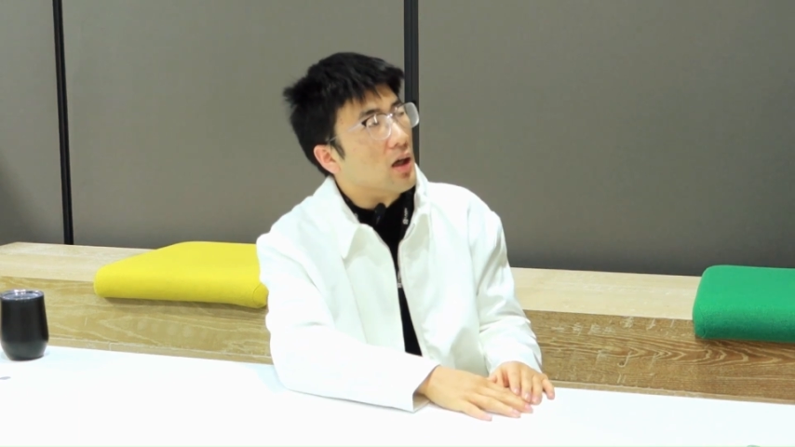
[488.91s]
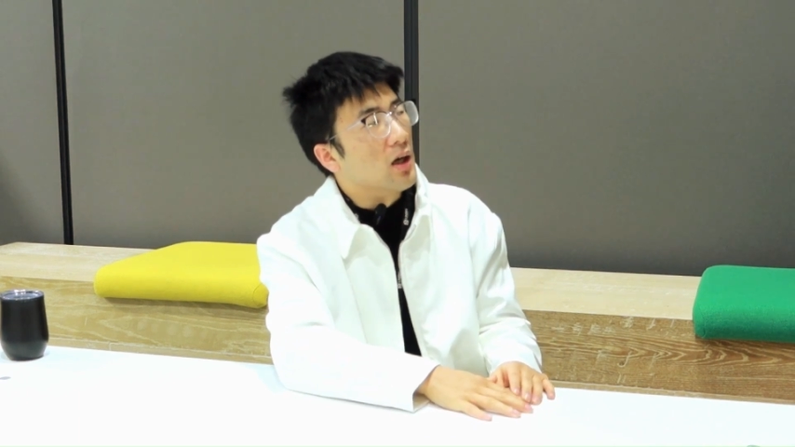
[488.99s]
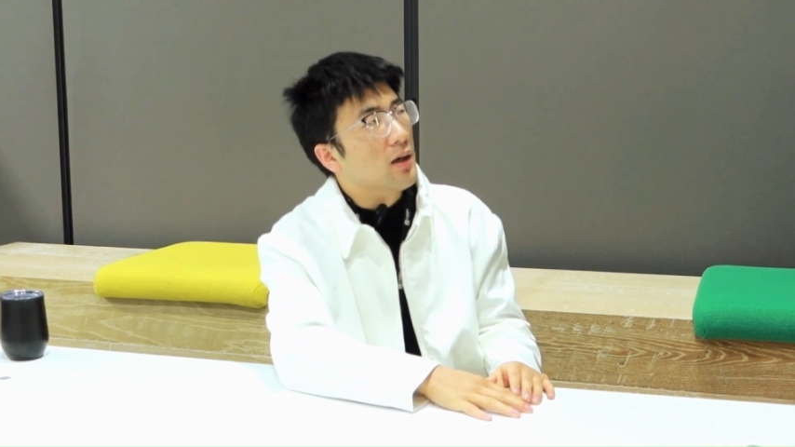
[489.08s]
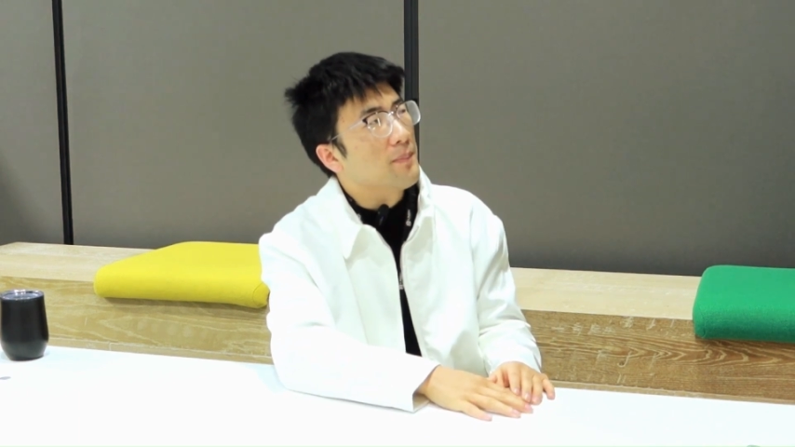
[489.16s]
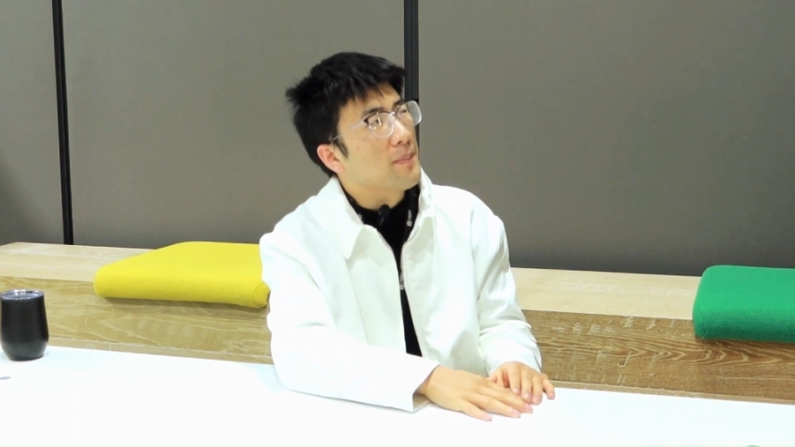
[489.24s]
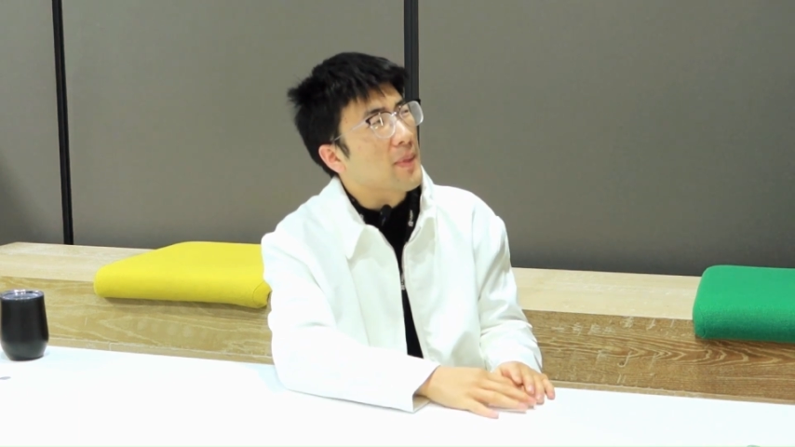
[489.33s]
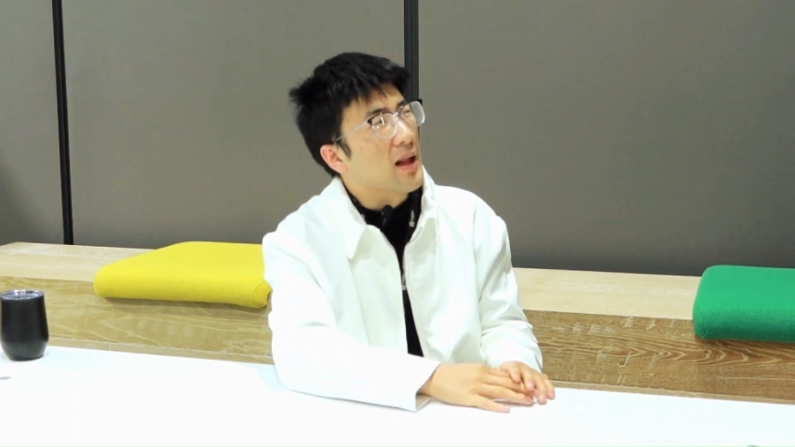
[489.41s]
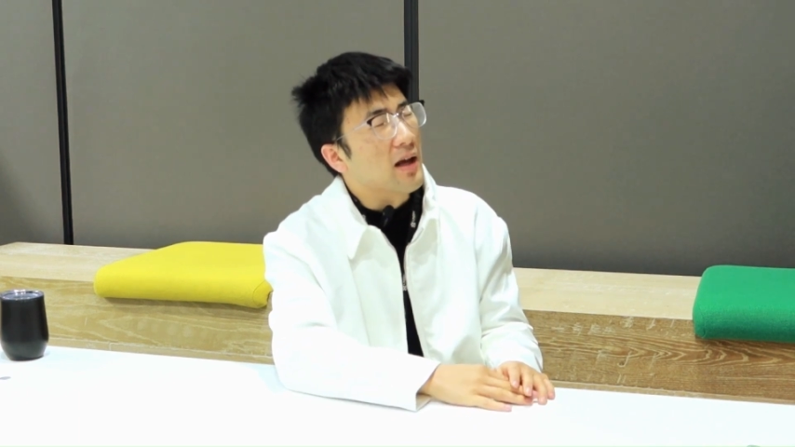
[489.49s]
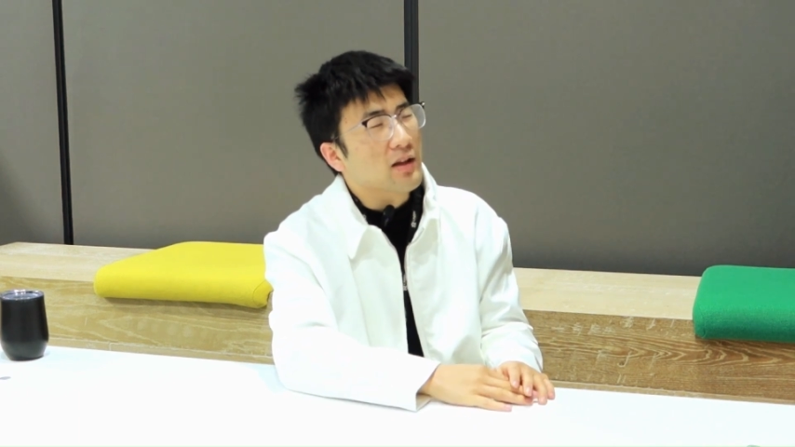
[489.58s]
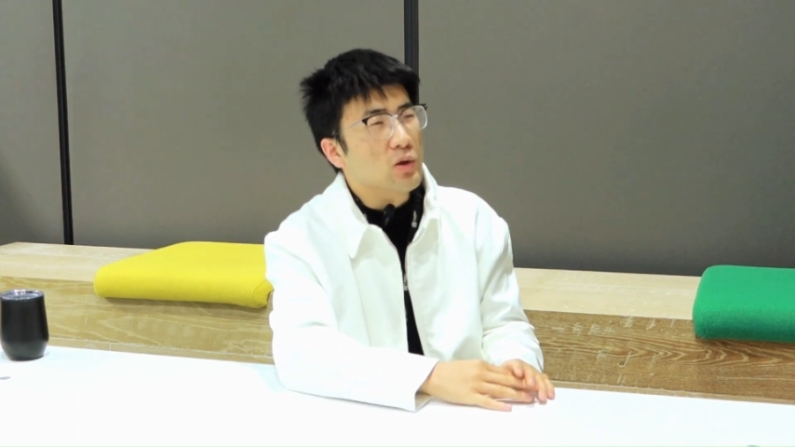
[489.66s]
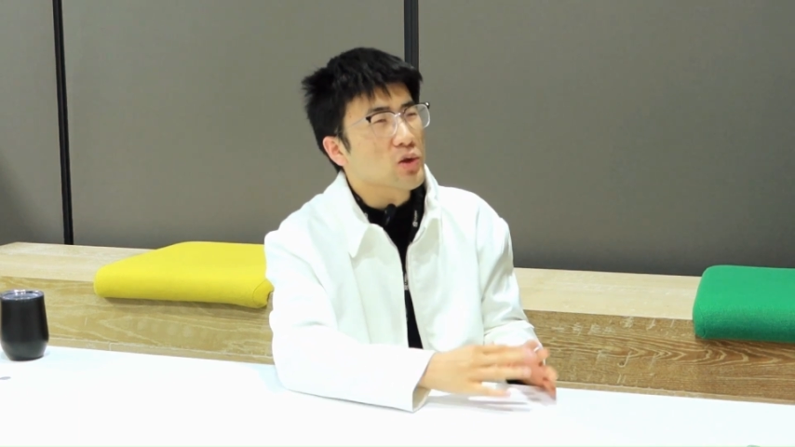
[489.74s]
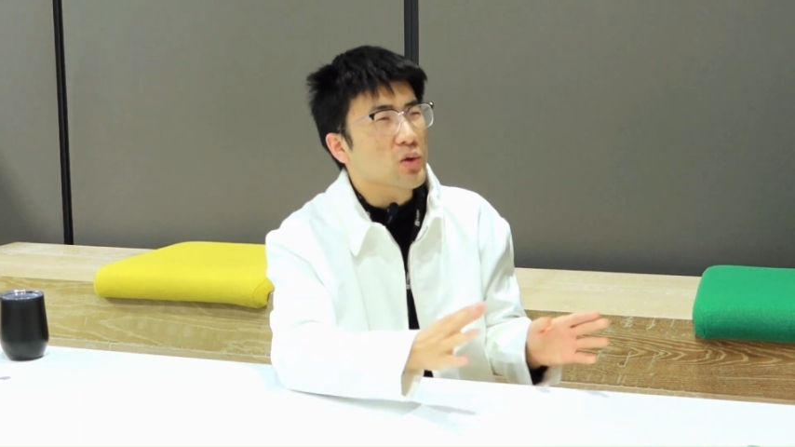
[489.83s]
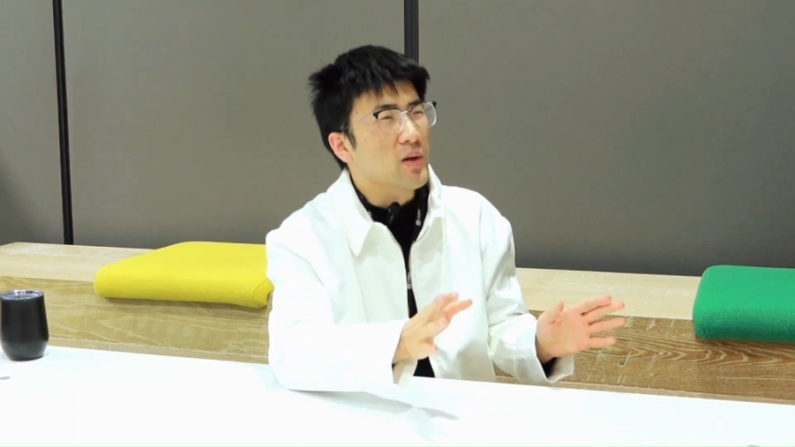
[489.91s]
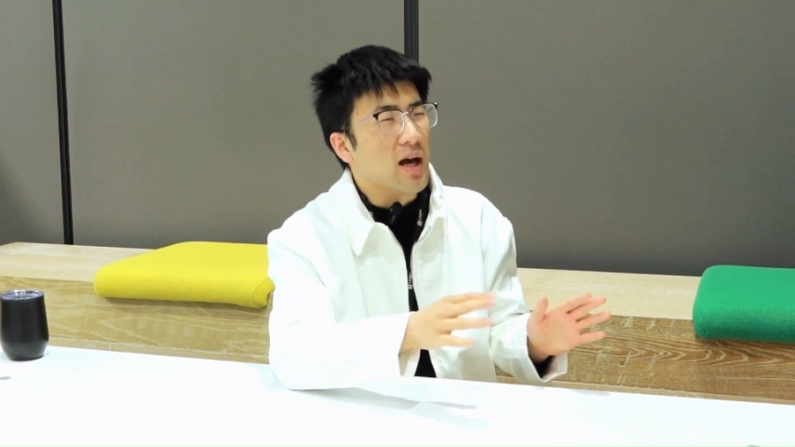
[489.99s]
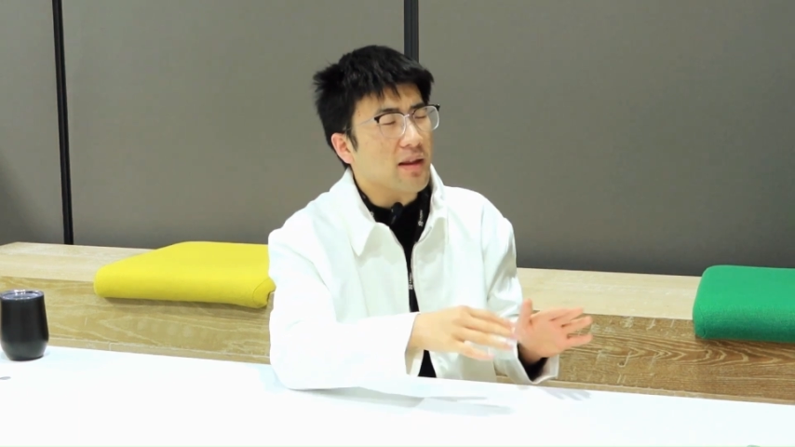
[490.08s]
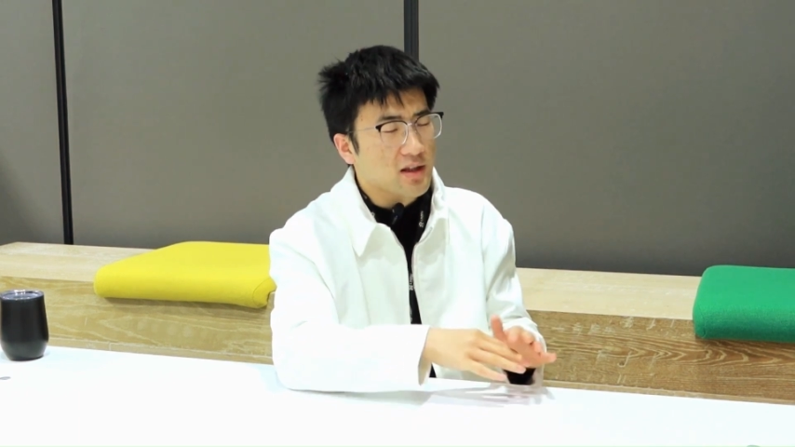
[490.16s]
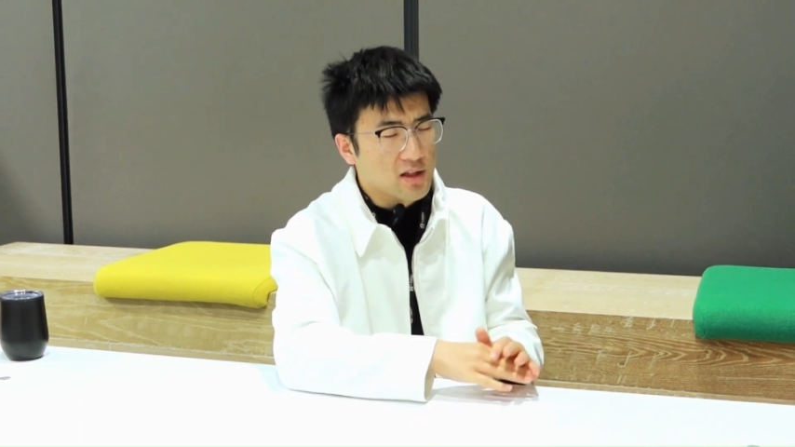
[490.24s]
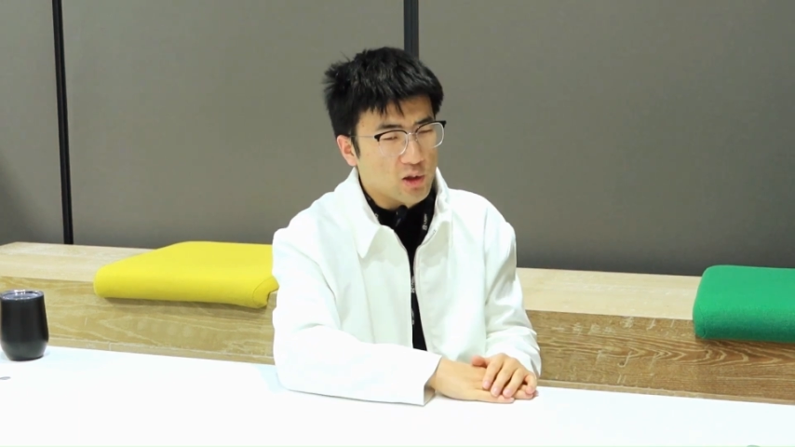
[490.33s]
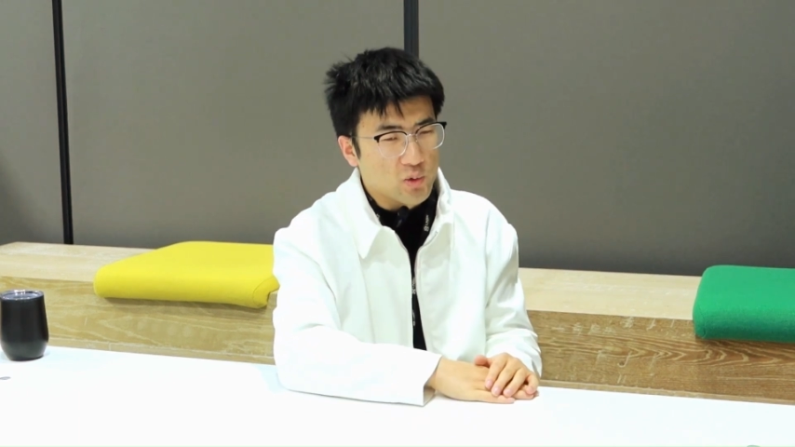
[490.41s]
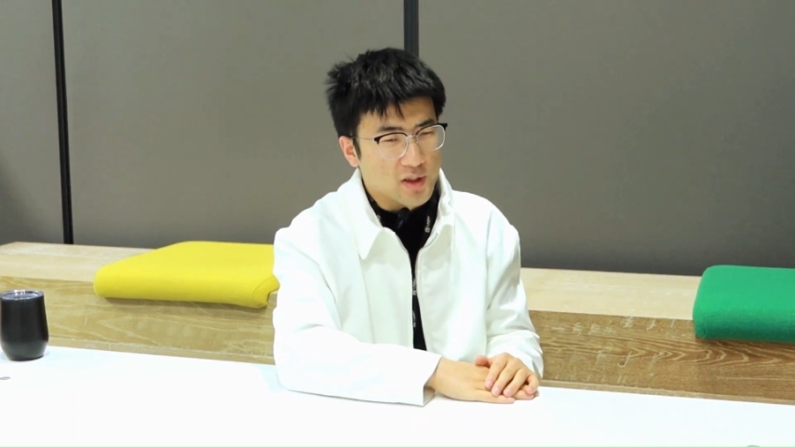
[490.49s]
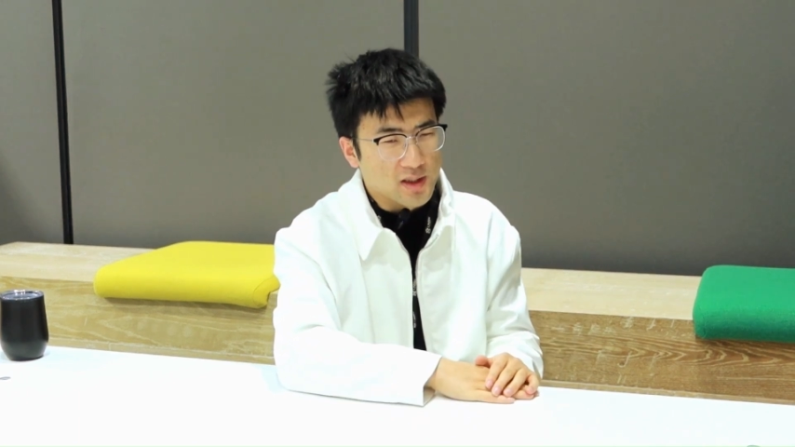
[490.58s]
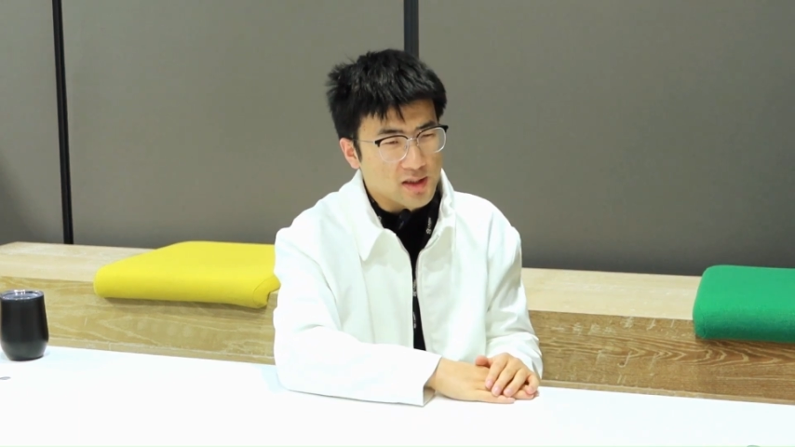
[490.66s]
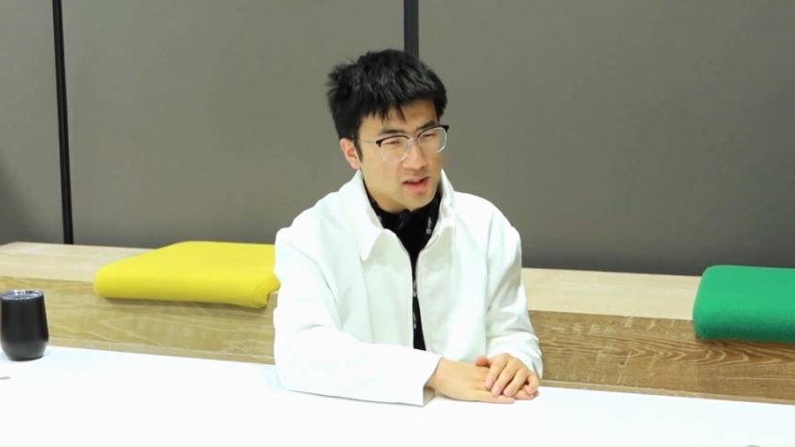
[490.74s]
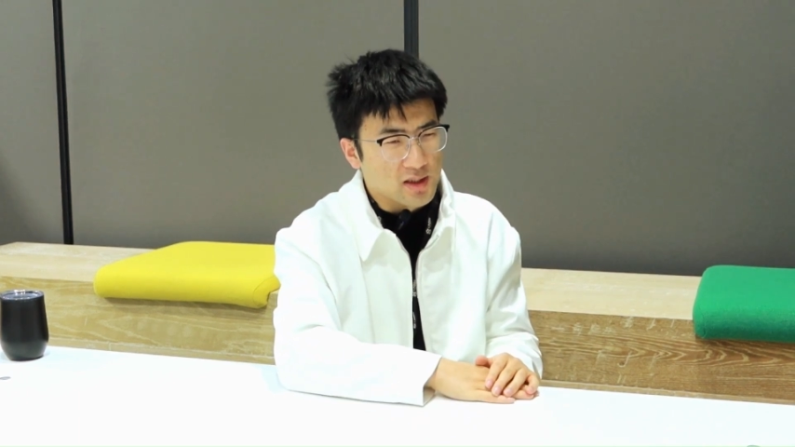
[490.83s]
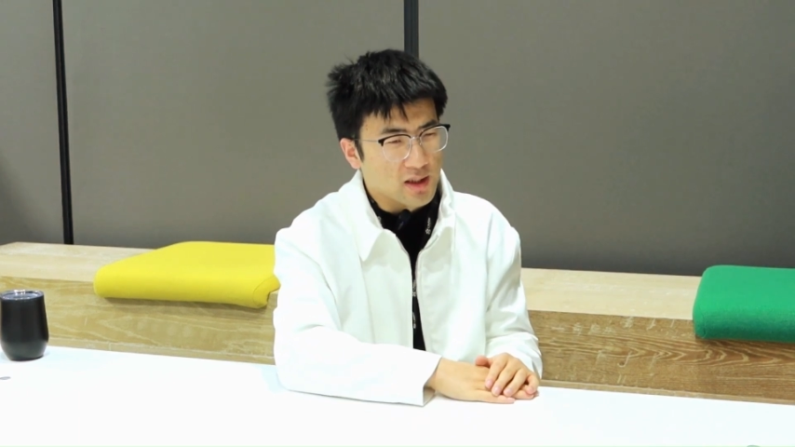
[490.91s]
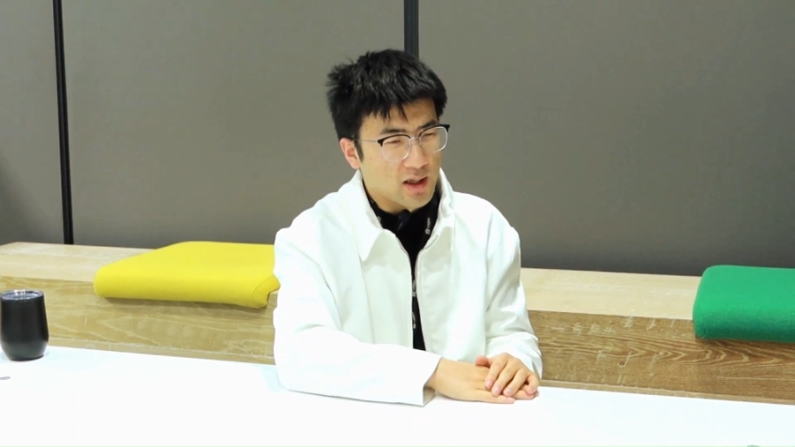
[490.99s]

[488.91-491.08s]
And also other solutions.